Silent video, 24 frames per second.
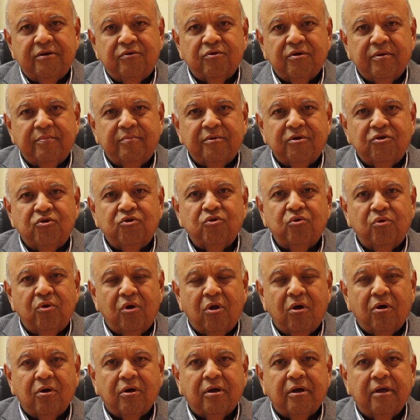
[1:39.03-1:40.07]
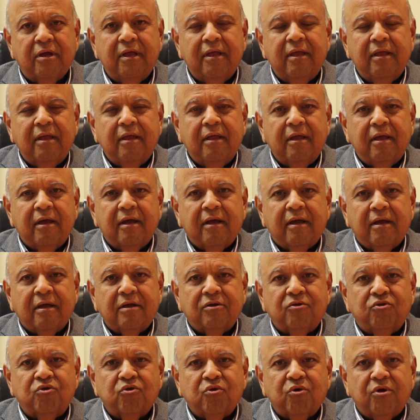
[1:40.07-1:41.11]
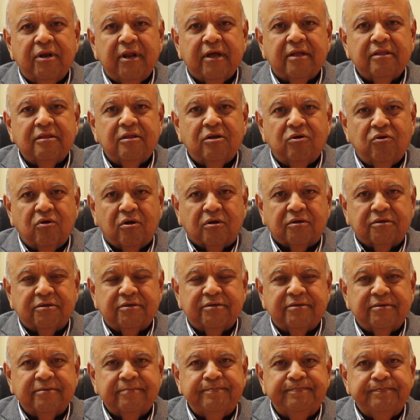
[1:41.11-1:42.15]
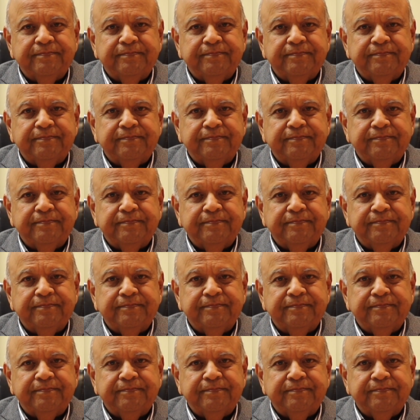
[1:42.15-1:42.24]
took a bit too long to connect the dots